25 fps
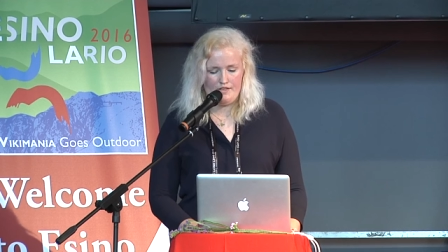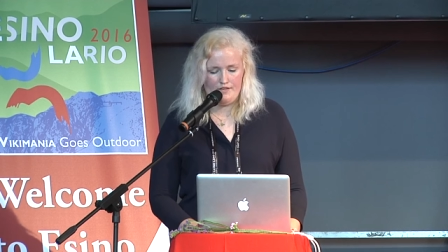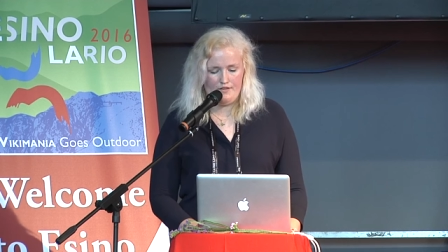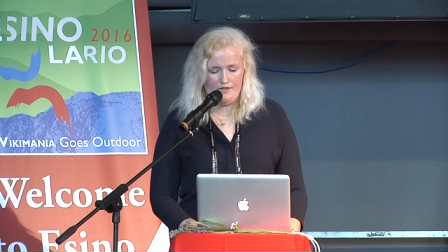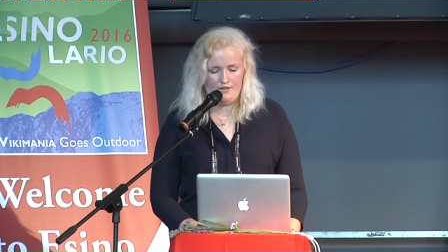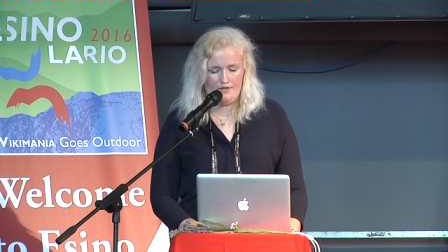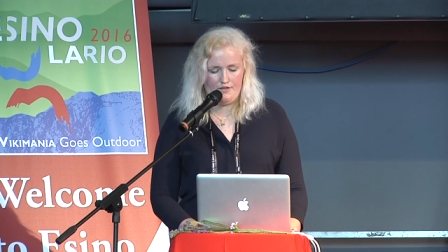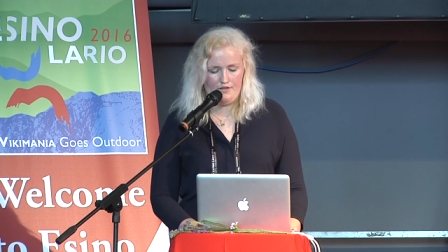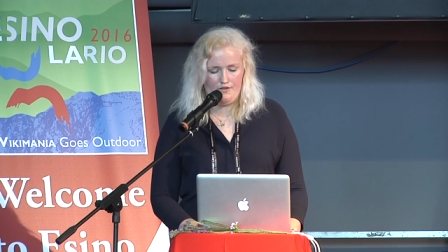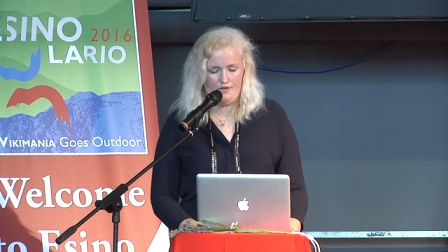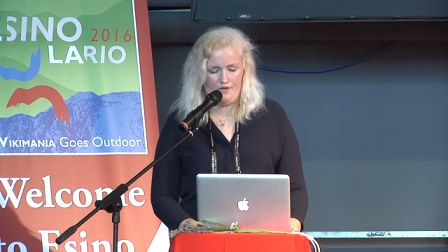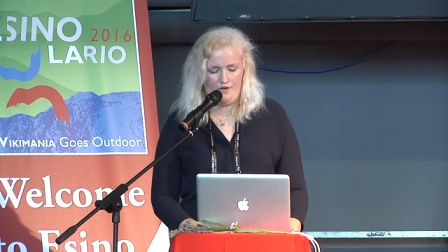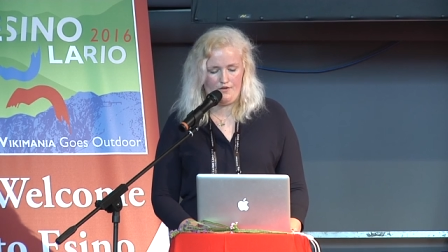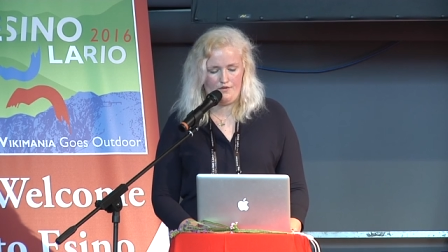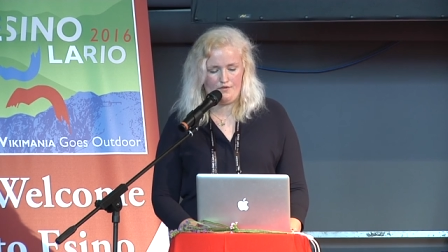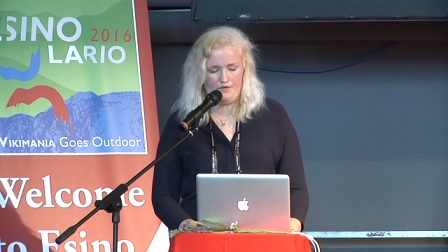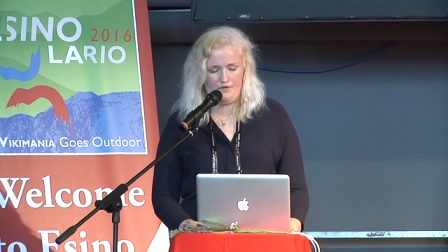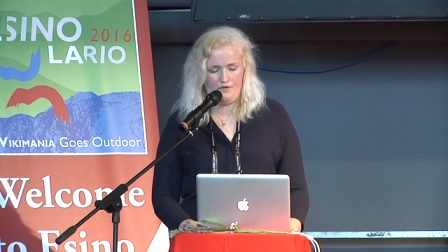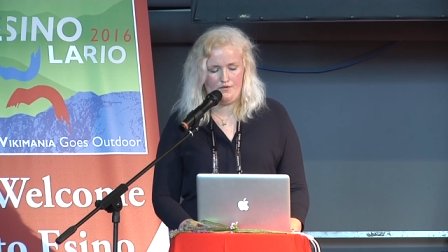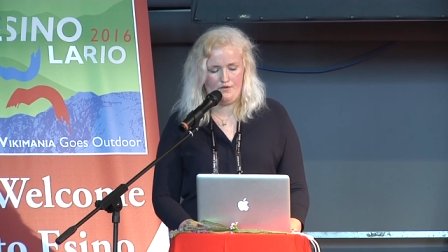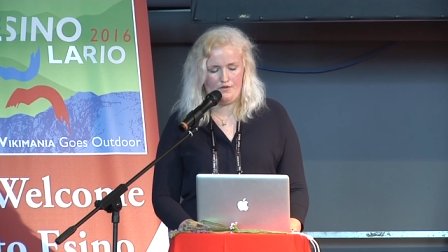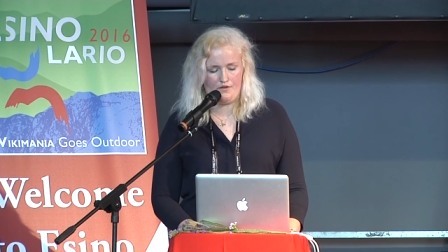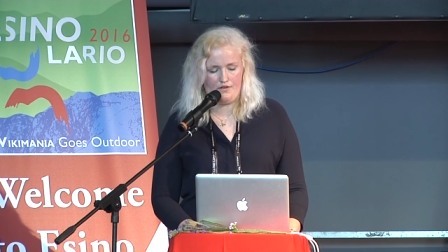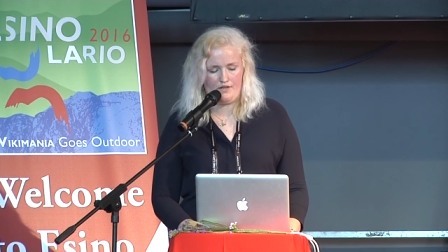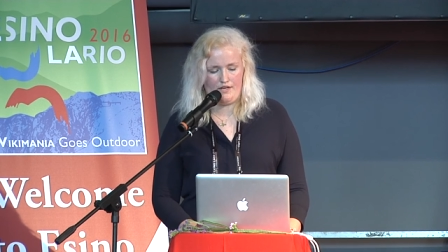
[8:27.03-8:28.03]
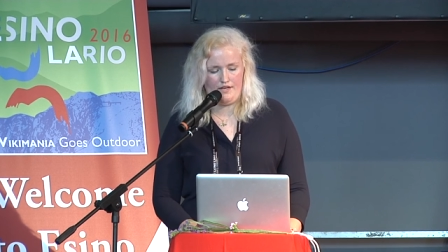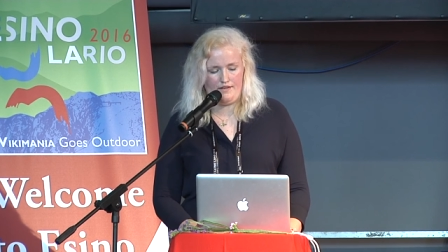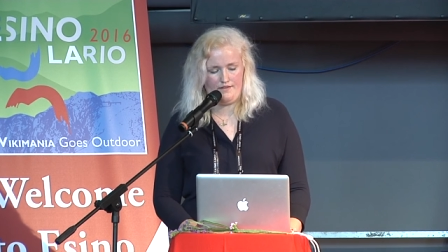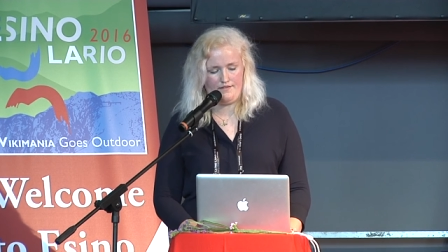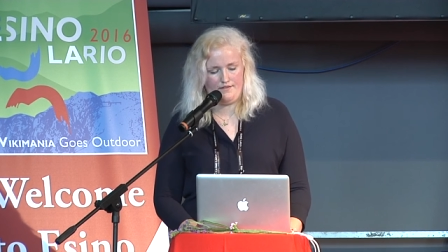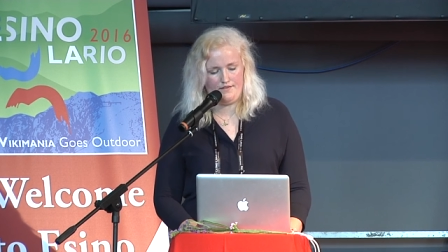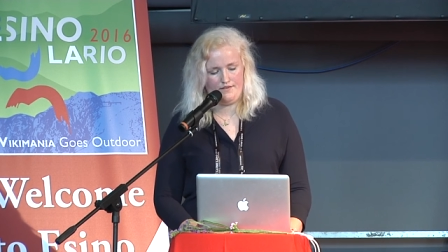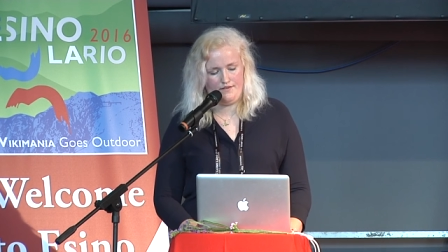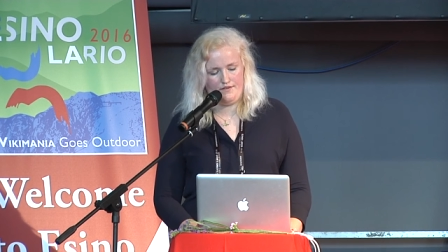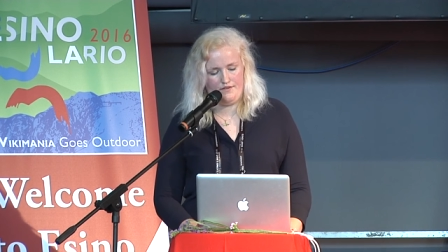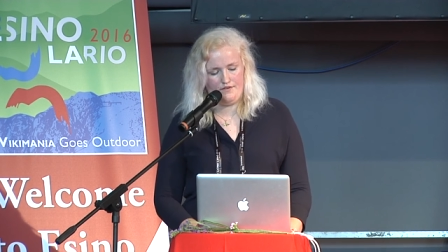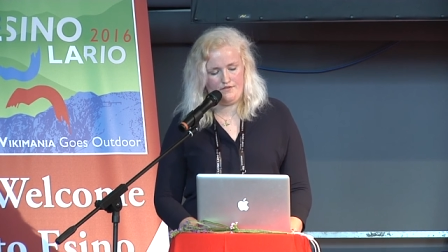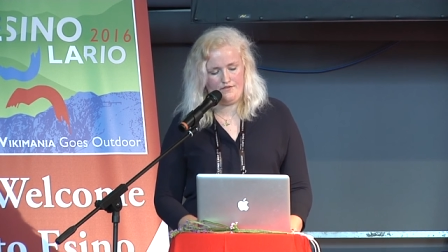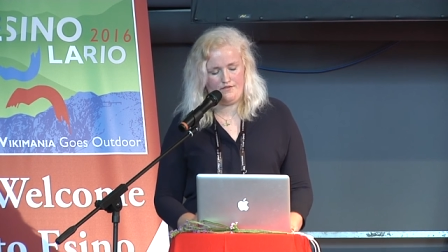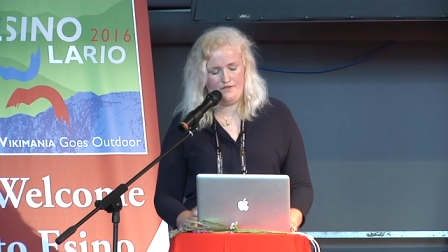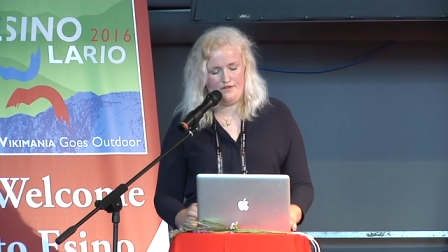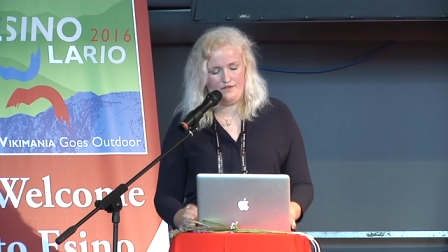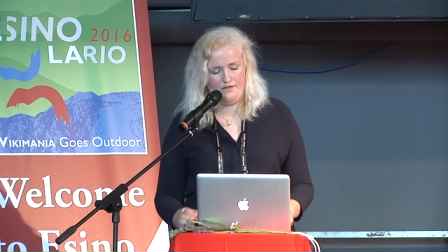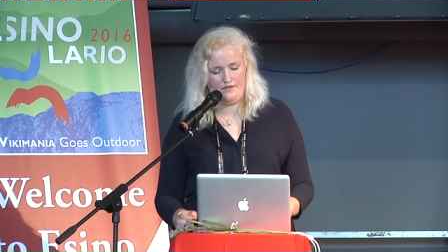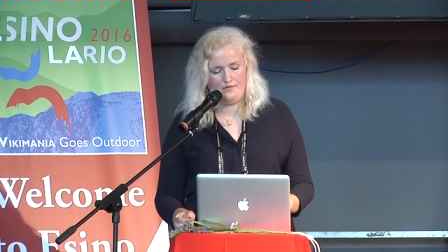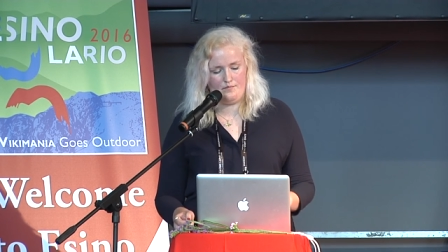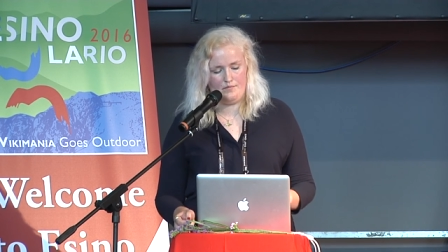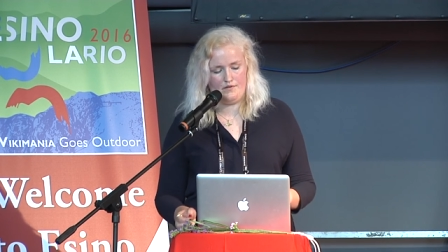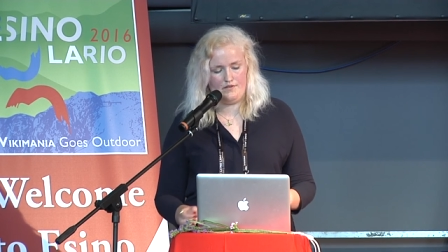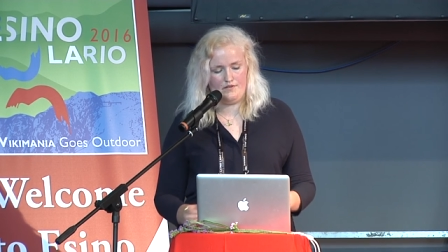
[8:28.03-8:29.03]
You can also look at the
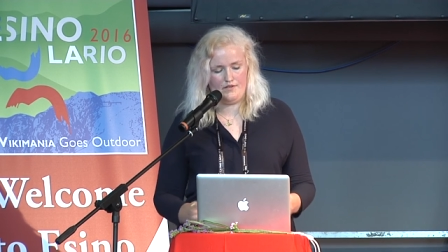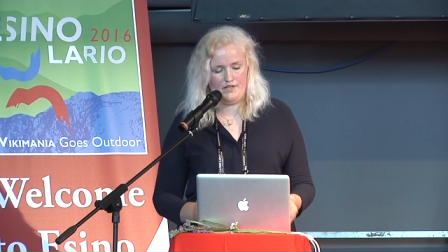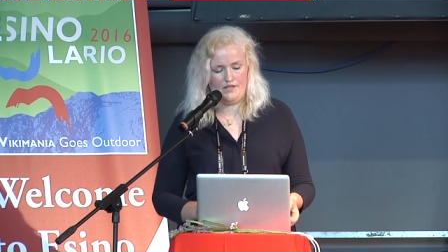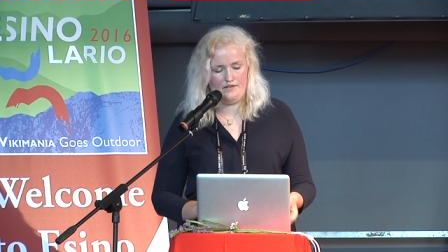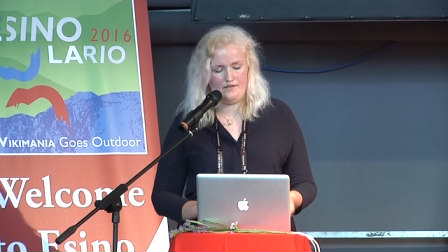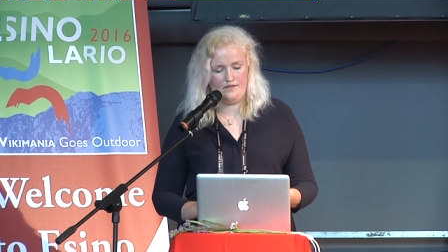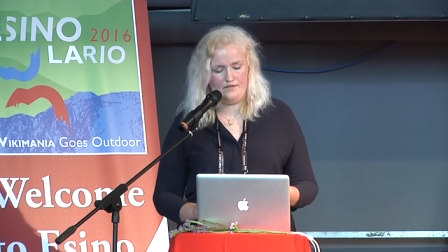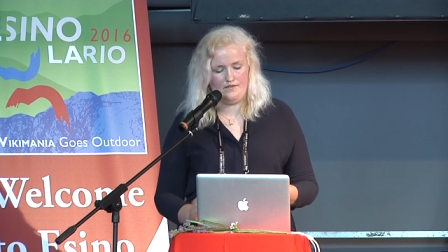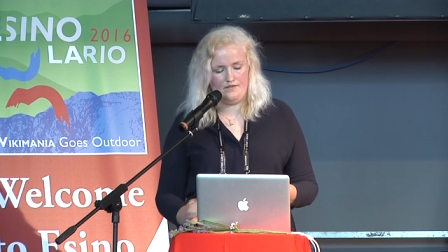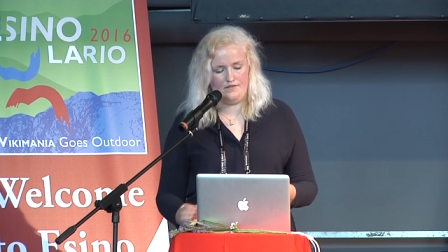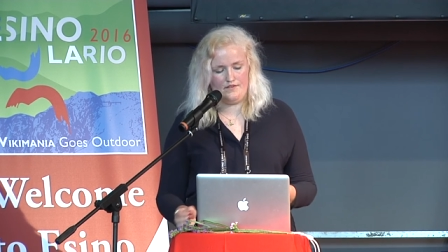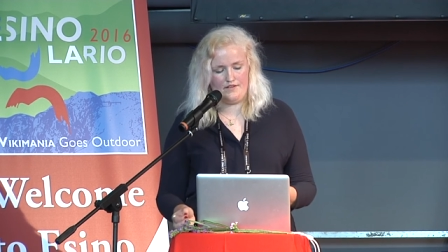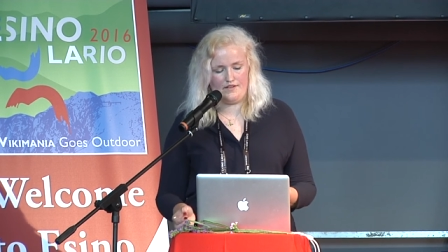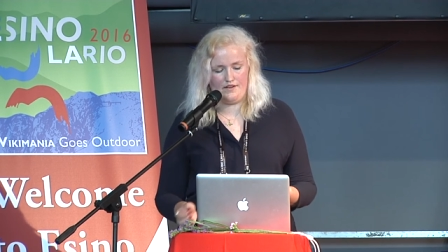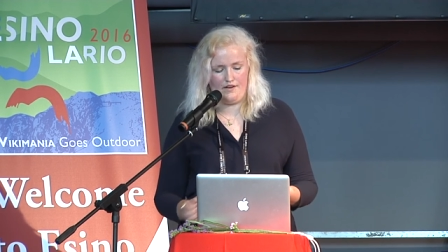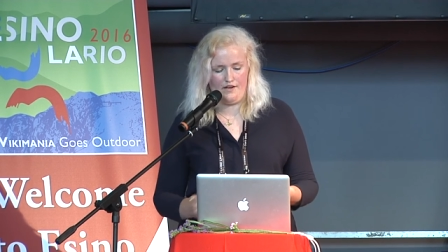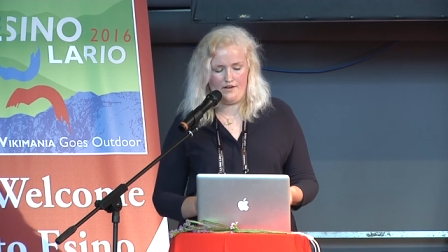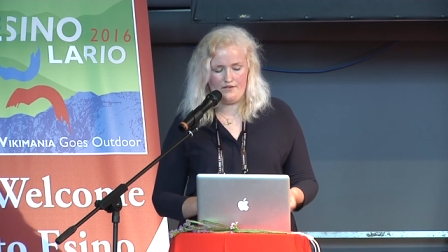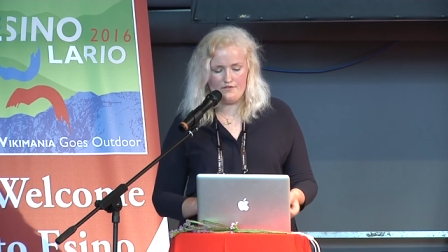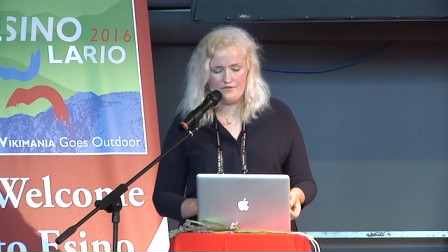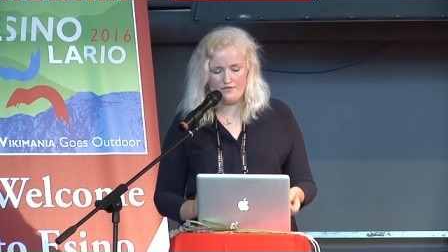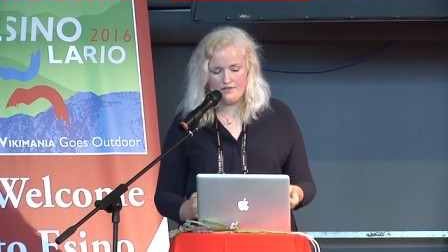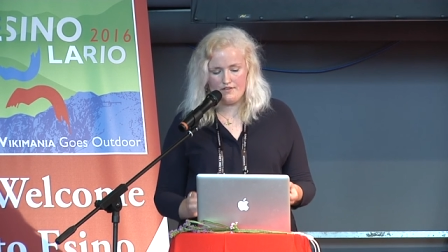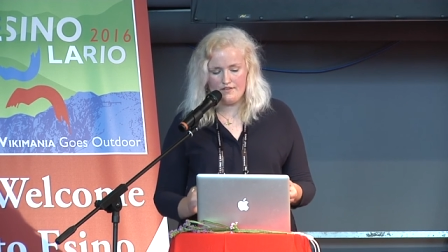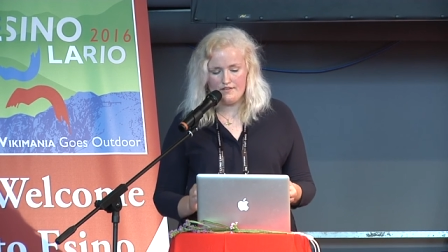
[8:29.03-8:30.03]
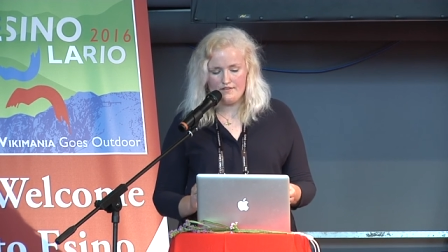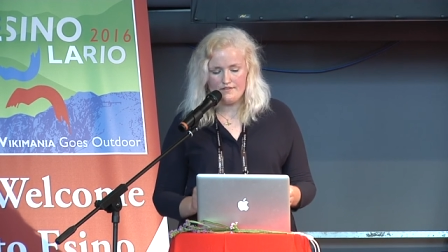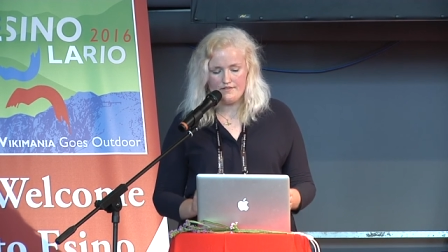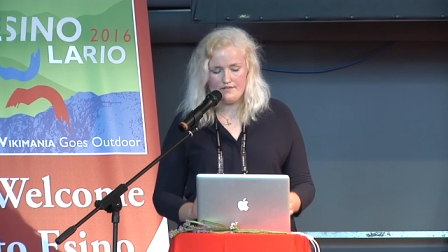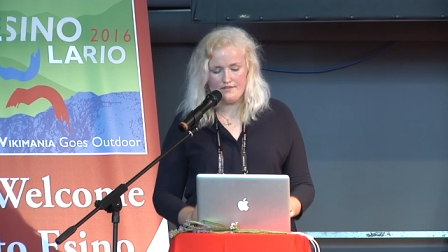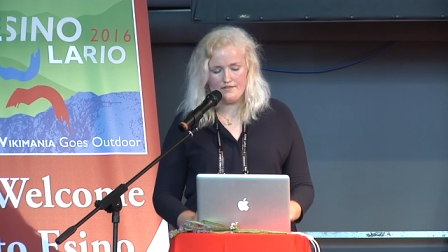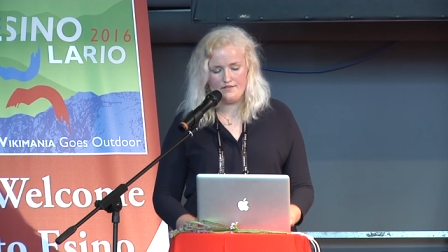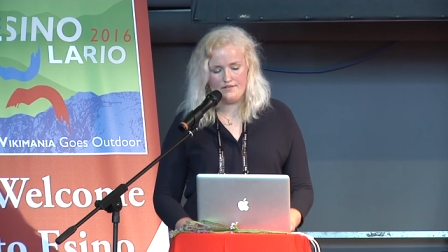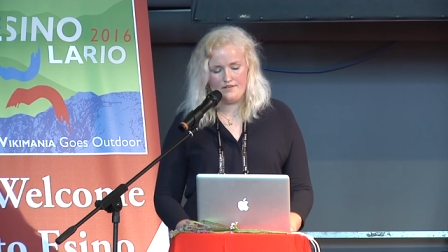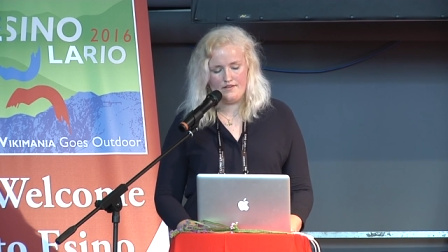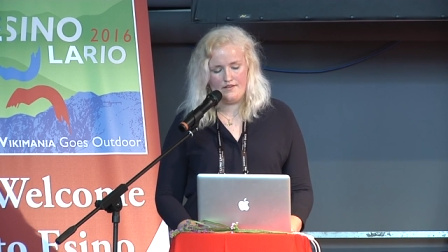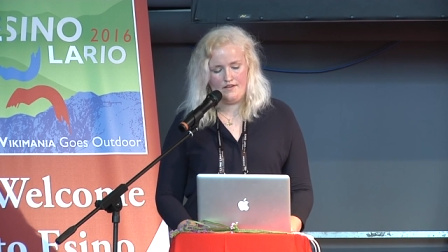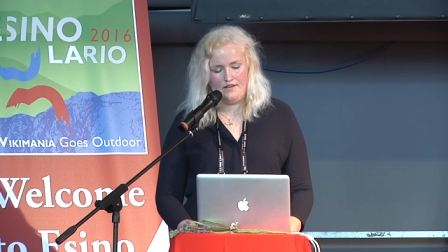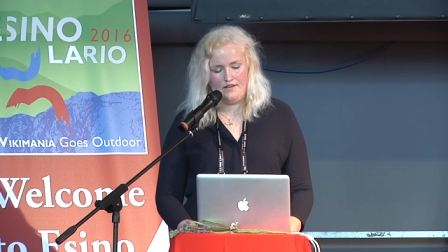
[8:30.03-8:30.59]
difference between the countries.